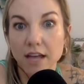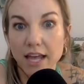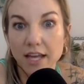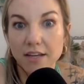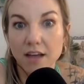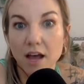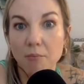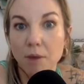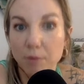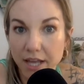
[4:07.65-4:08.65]

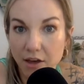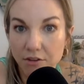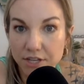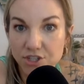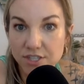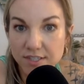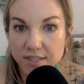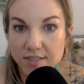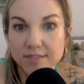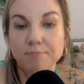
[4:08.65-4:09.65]
and public health
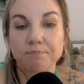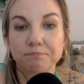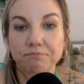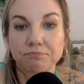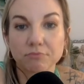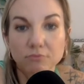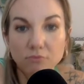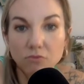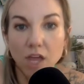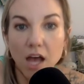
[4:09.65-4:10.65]
agencies.
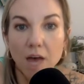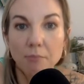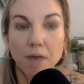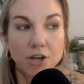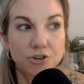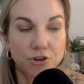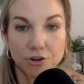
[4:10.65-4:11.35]
Let's